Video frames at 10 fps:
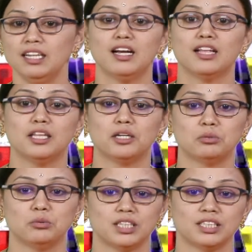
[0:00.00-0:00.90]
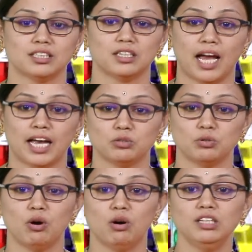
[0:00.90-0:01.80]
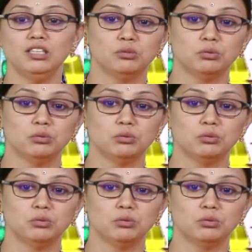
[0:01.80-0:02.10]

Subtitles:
the root. It is as you all know,